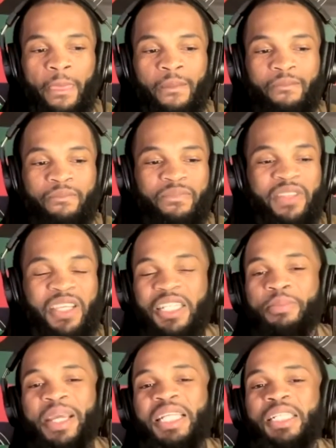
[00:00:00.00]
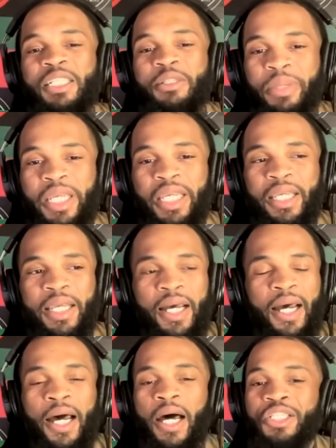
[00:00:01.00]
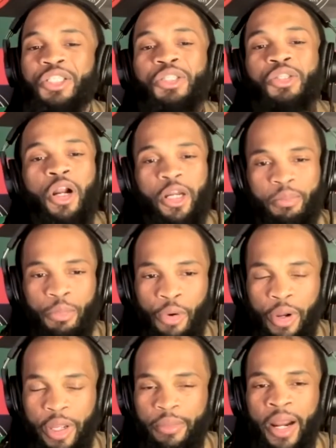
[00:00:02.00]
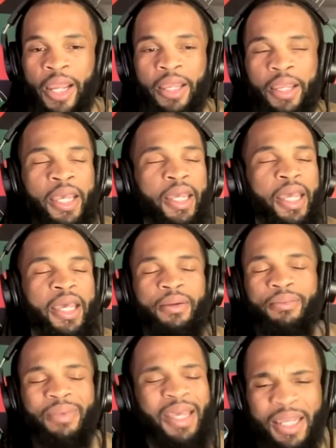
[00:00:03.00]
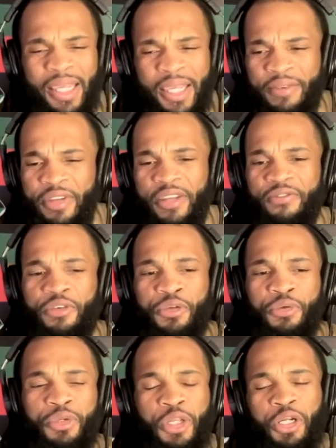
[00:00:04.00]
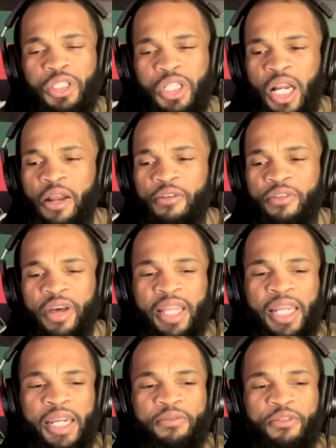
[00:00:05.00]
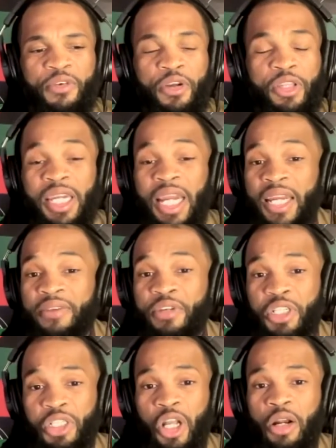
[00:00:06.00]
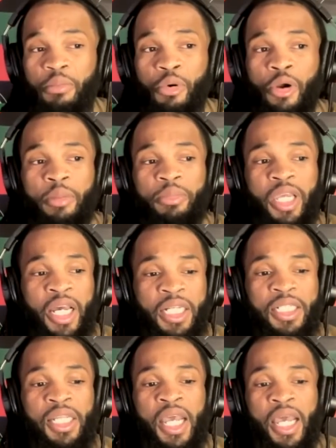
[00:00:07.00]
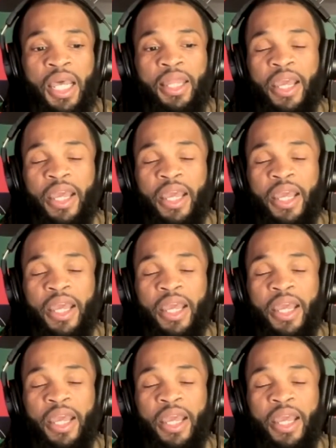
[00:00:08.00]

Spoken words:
this may just be a starting point, right? And even if to clarify that even further, not even a starting point, because there